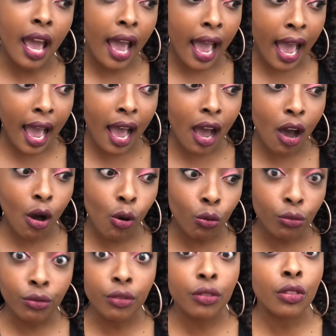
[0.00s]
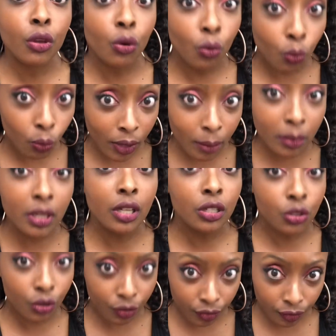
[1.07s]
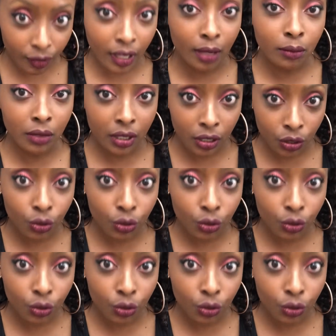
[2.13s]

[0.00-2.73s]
how the women in your family,